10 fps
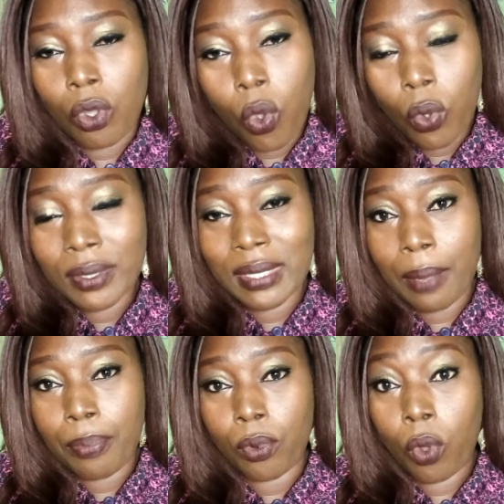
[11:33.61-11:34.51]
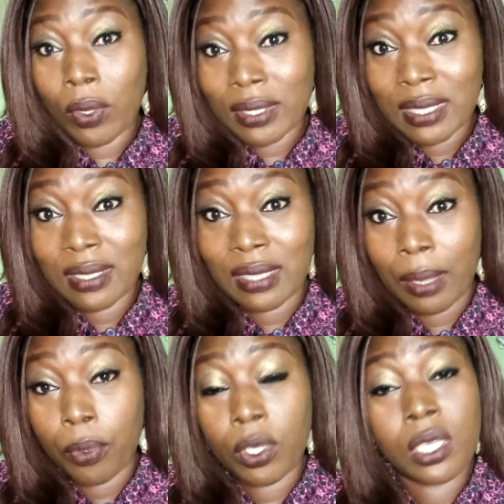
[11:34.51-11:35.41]
holds that book or sees
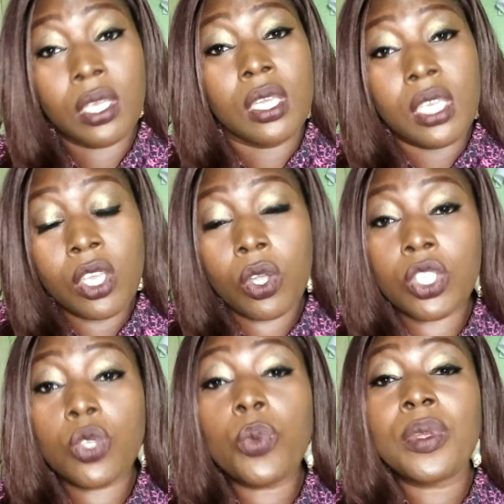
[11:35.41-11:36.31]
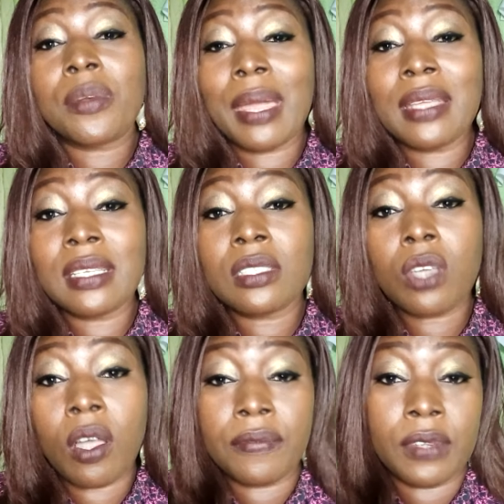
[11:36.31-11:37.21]
that book he or she will be reminded
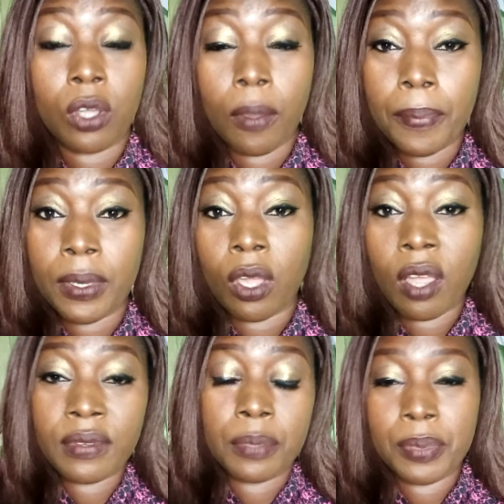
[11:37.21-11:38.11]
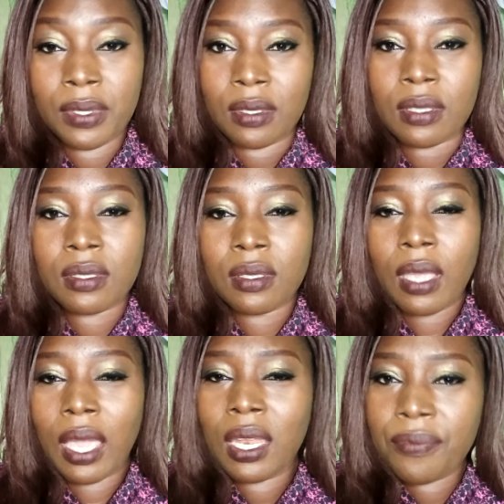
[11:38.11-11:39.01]
of the company of the business
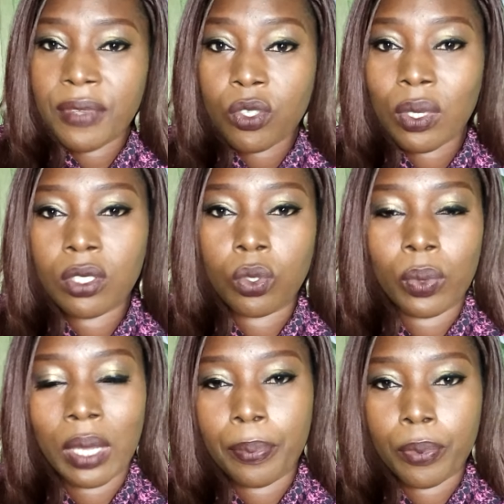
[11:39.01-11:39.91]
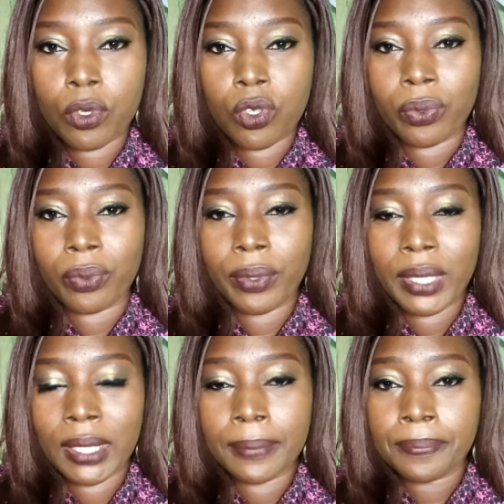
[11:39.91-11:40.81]
and eventually they will approach you
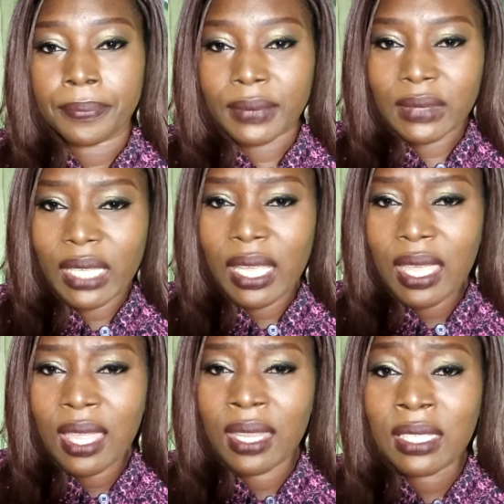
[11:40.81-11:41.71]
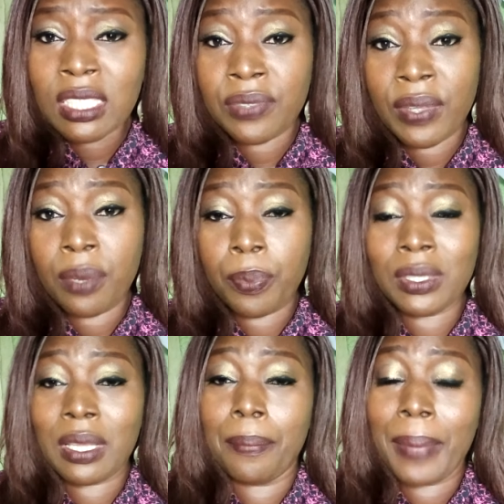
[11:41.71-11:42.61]
okay that is very
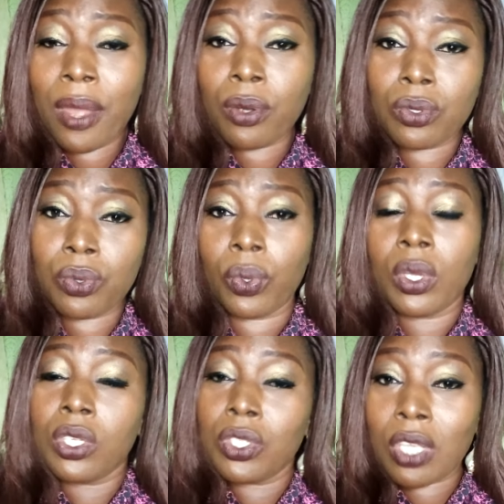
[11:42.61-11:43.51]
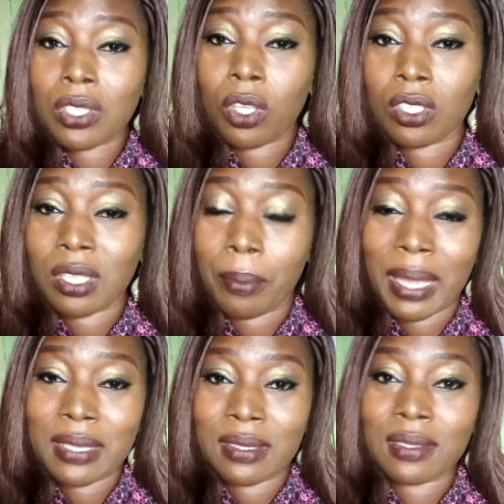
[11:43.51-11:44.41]
important biro too you just
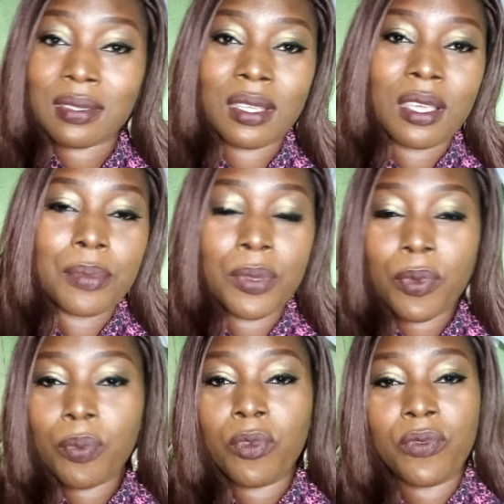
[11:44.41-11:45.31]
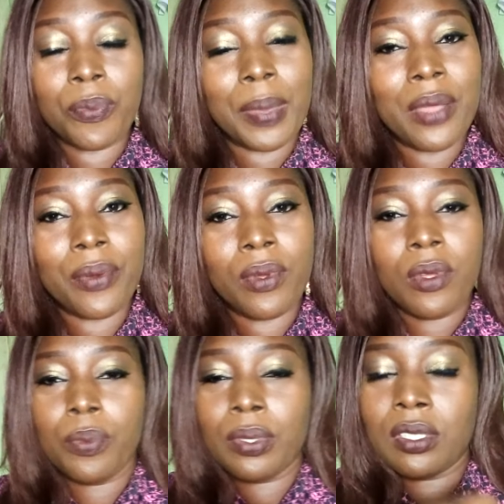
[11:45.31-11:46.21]
customize it people move with biro
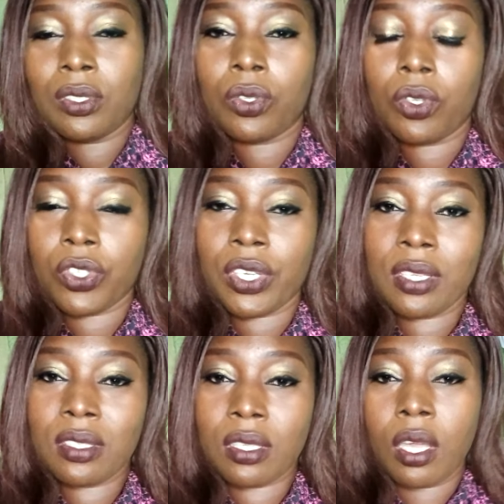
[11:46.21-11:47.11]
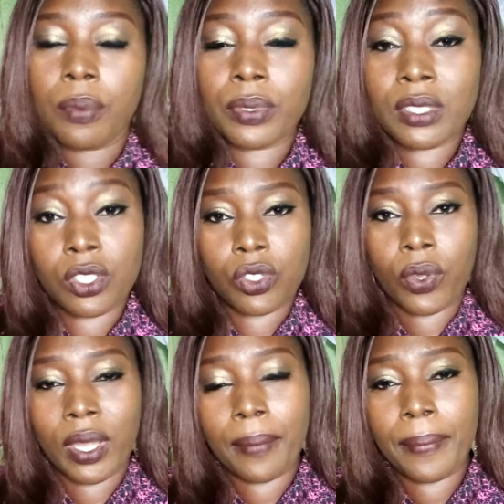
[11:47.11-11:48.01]
put it on your shirt put it in your
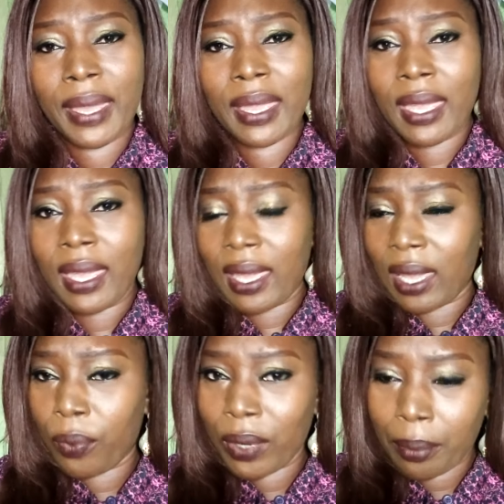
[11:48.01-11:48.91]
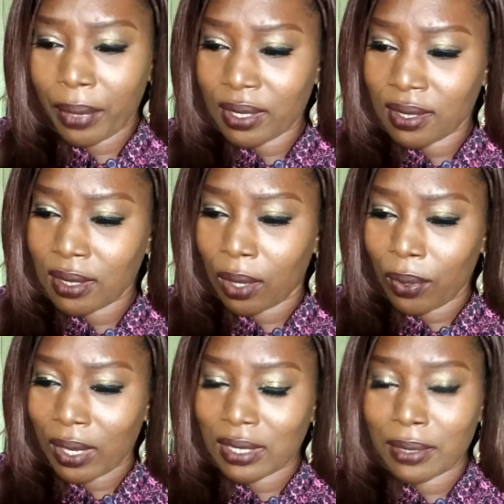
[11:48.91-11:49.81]
handbag and when i'm writing i
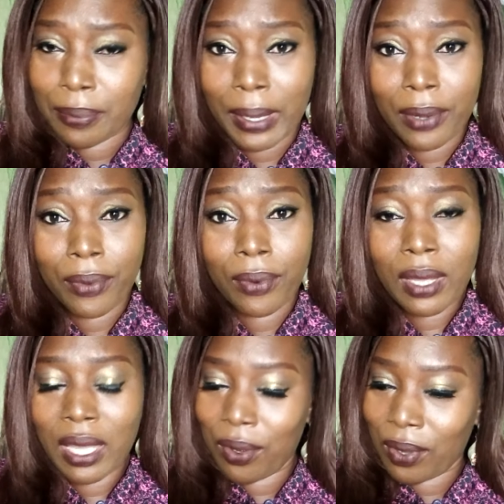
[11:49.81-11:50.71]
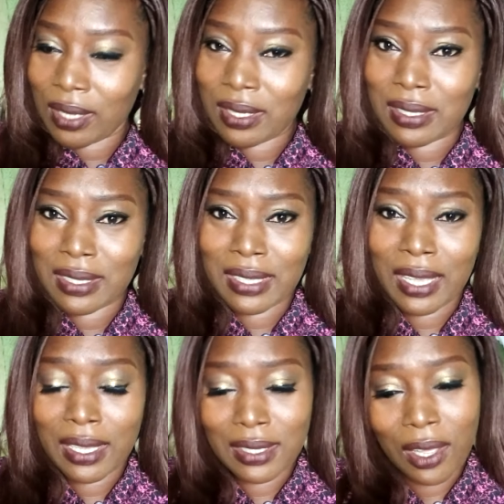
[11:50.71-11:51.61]
look at the biro i look at the
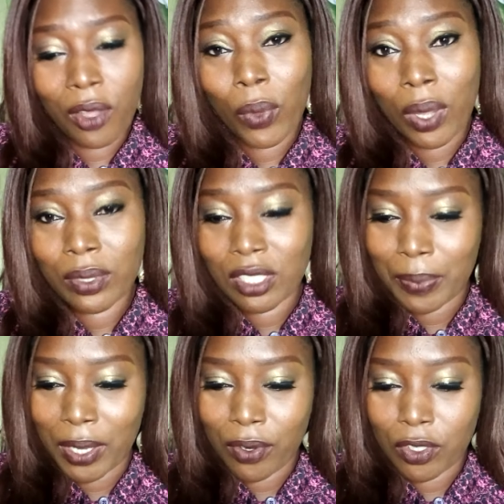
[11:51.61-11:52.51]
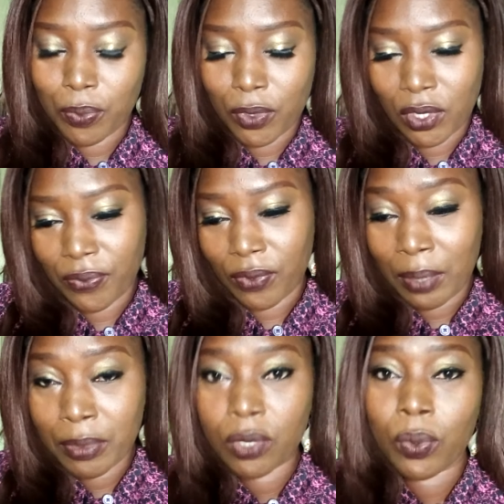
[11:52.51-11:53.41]
design i say oh wow this biro is beautiful
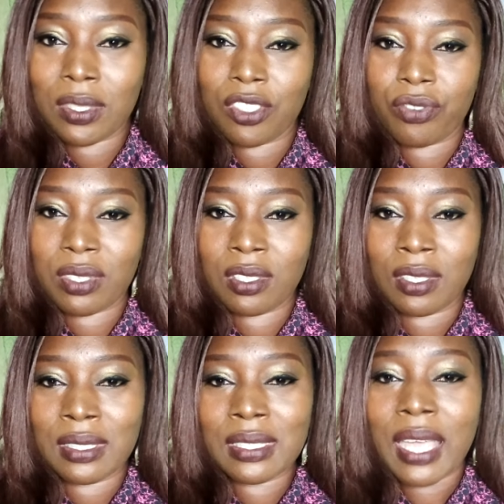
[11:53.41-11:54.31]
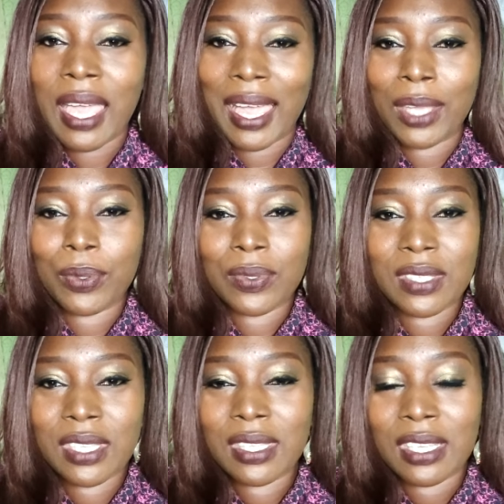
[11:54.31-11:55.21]
let me see what is written on it and you
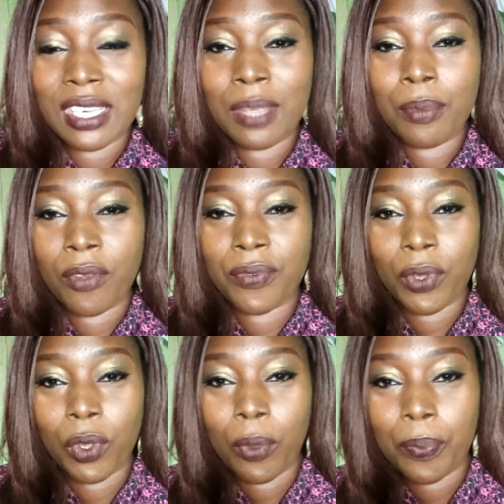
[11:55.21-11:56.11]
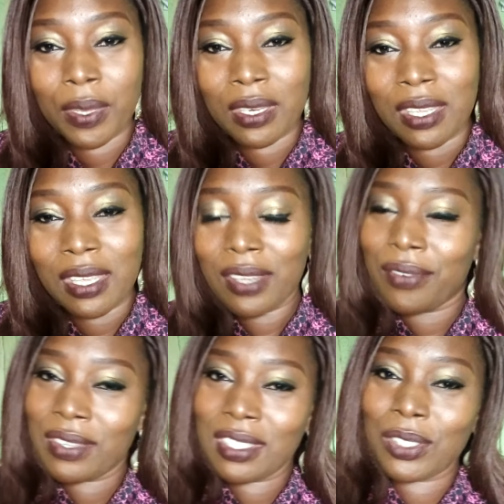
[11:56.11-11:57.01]
see the name of your company
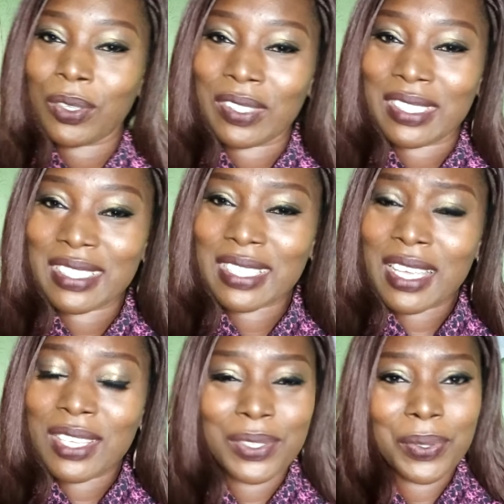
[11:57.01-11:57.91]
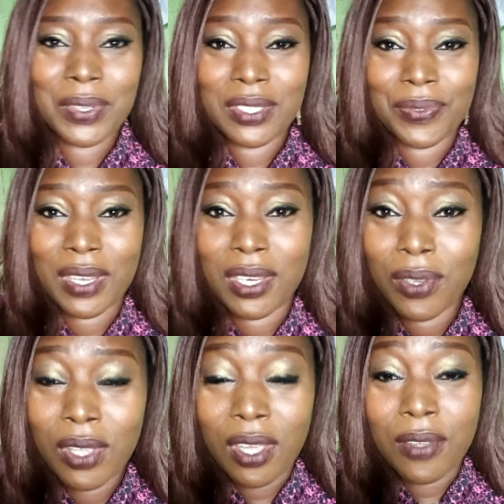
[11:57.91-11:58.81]
written on it so it's
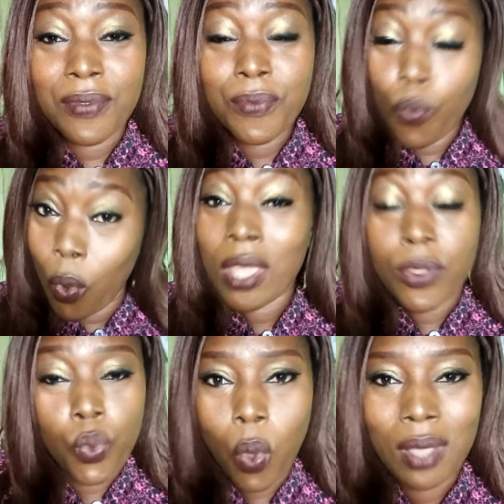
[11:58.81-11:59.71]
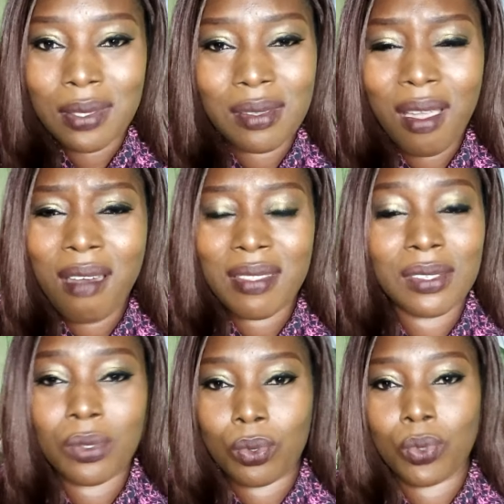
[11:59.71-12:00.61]
very it works all
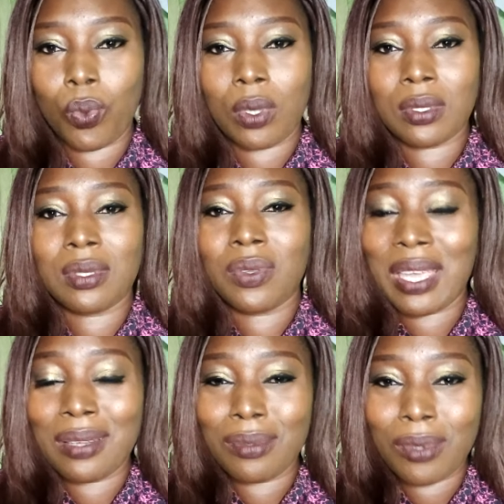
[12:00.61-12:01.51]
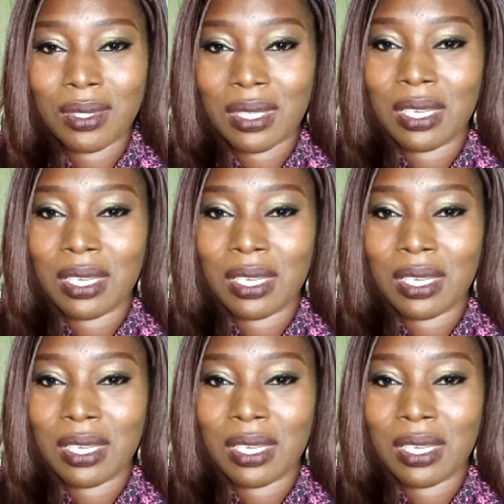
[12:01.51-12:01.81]
these tools works you cannot